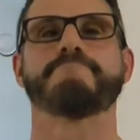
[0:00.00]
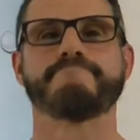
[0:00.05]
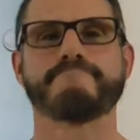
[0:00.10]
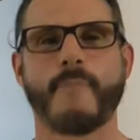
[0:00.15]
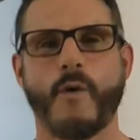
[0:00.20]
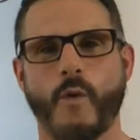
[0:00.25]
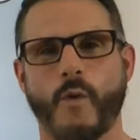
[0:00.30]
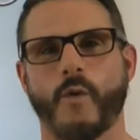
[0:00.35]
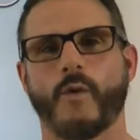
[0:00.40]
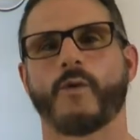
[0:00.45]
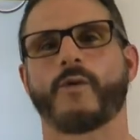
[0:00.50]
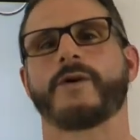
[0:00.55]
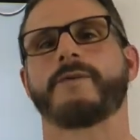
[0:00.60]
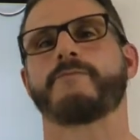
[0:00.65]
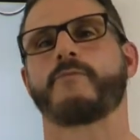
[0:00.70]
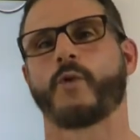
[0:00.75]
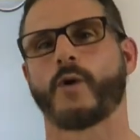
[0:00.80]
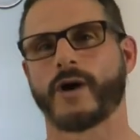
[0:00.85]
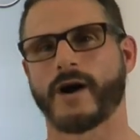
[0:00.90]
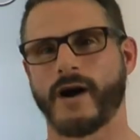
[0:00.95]
more and
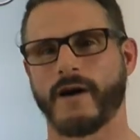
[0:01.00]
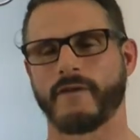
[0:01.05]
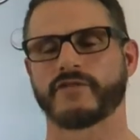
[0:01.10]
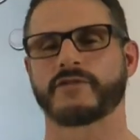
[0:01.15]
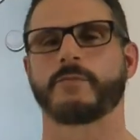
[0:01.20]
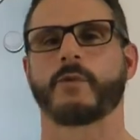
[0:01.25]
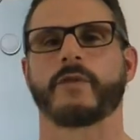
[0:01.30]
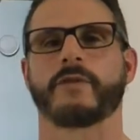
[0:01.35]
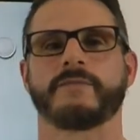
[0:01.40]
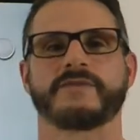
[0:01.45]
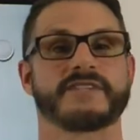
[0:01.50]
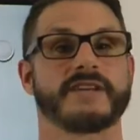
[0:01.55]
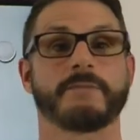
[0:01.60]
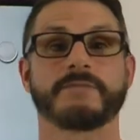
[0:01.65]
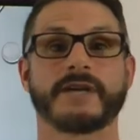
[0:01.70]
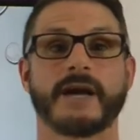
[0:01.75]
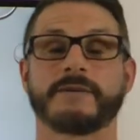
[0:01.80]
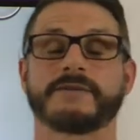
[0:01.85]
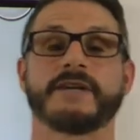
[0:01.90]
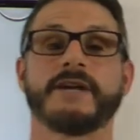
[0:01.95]
more comfortable with them.
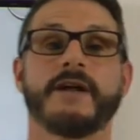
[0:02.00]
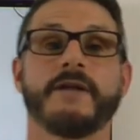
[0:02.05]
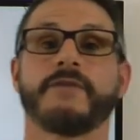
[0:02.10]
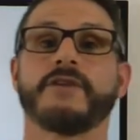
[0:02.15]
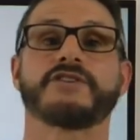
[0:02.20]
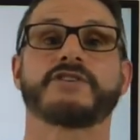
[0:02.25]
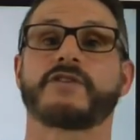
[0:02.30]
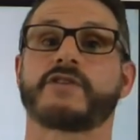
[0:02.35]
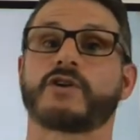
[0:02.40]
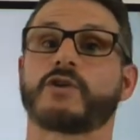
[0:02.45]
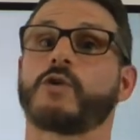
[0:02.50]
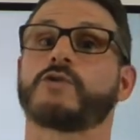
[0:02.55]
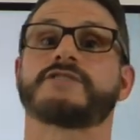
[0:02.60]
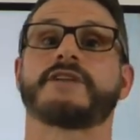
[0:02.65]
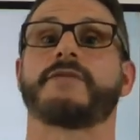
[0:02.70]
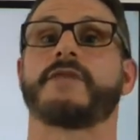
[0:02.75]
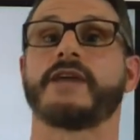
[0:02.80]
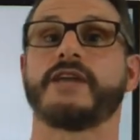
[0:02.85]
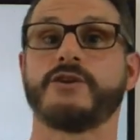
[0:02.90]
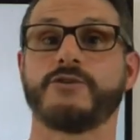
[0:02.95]
Sometimes these are the clothes
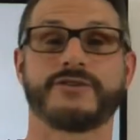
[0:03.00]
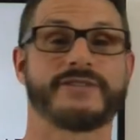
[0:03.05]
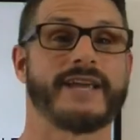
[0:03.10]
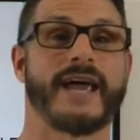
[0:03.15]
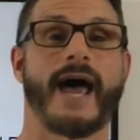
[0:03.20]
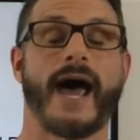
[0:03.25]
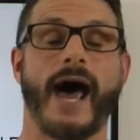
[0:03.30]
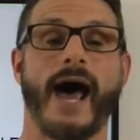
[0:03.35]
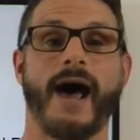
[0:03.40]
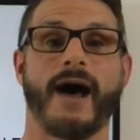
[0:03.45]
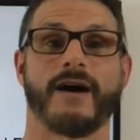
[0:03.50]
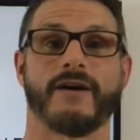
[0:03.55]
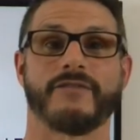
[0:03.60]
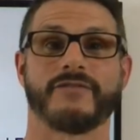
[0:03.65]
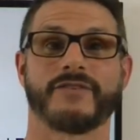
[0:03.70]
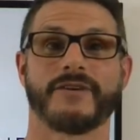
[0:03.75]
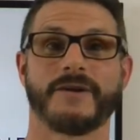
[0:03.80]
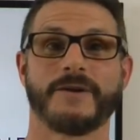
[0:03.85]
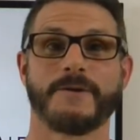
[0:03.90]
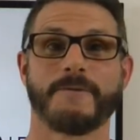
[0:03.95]
that they used to
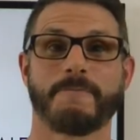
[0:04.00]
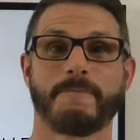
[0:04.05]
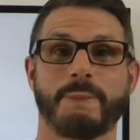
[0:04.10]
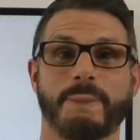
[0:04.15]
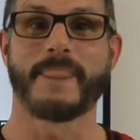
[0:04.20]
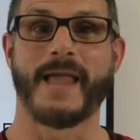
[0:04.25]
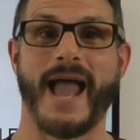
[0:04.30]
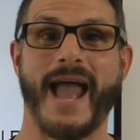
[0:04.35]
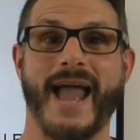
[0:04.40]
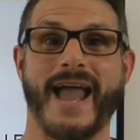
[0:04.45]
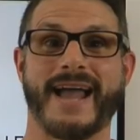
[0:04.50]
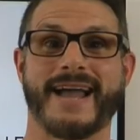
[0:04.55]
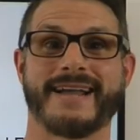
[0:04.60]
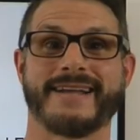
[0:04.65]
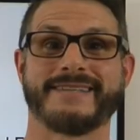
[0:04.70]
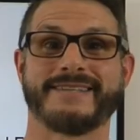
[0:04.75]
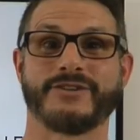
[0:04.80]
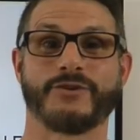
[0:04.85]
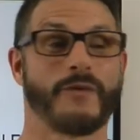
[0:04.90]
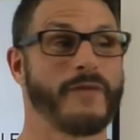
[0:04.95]
have.
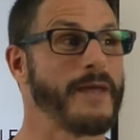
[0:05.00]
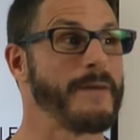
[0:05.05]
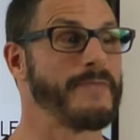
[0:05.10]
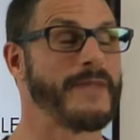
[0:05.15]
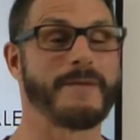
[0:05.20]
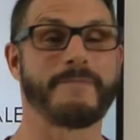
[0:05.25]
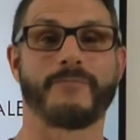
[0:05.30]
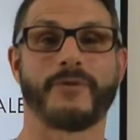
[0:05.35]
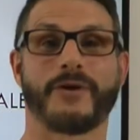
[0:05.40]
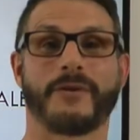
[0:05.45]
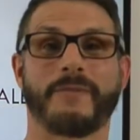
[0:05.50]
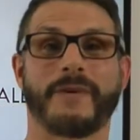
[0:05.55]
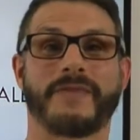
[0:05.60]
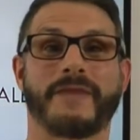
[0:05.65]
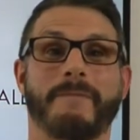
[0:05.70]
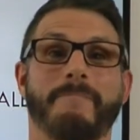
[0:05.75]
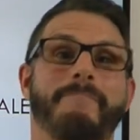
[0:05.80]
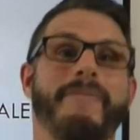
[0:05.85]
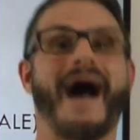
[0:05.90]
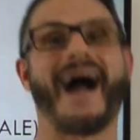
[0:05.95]
And they put them at
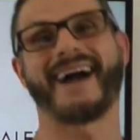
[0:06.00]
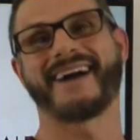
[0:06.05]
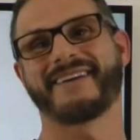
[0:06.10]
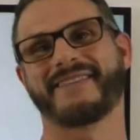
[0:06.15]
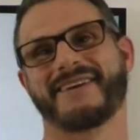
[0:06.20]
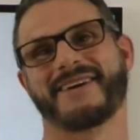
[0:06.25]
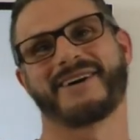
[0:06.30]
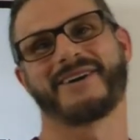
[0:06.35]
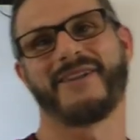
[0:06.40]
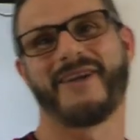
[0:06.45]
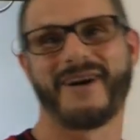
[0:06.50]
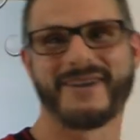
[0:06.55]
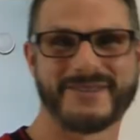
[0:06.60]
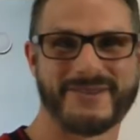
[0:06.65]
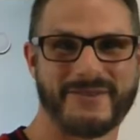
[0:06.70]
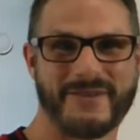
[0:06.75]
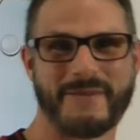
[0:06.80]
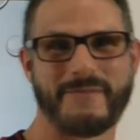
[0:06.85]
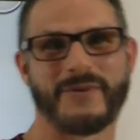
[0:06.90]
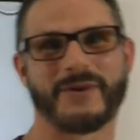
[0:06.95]
the back of the closet,
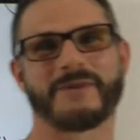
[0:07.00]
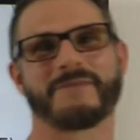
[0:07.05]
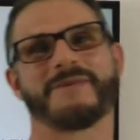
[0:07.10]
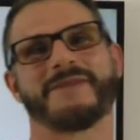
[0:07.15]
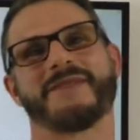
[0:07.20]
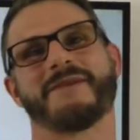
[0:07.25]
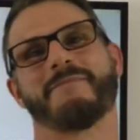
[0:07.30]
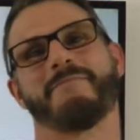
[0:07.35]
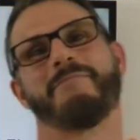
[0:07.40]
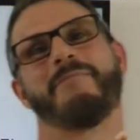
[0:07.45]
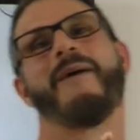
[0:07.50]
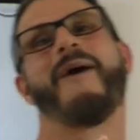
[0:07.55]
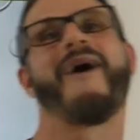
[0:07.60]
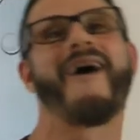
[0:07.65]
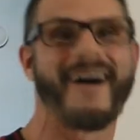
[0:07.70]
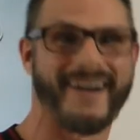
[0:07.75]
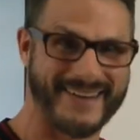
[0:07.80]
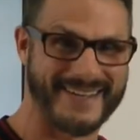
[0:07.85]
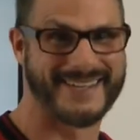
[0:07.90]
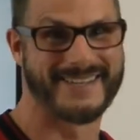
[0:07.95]
or they put them in the
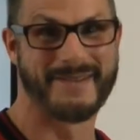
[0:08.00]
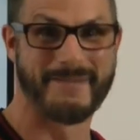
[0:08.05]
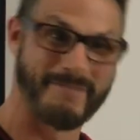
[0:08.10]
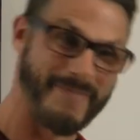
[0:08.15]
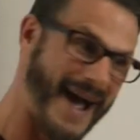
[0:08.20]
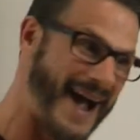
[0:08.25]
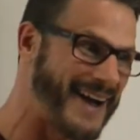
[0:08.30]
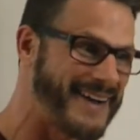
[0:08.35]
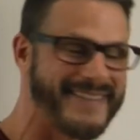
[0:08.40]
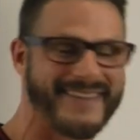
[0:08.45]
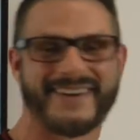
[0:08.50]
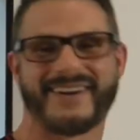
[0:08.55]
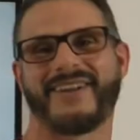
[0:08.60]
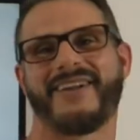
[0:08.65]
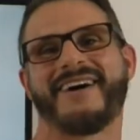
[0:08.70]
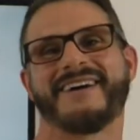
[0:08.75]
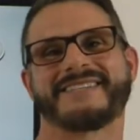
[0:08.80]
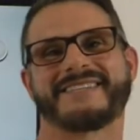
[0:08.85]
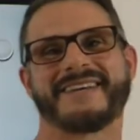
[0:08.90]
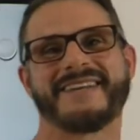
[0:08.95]
box in the back of the
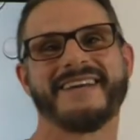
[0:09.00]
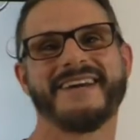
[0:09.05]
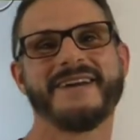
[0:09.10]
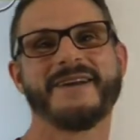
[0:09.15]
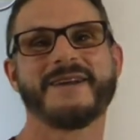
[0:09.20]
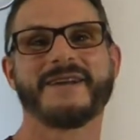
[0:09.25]
closet.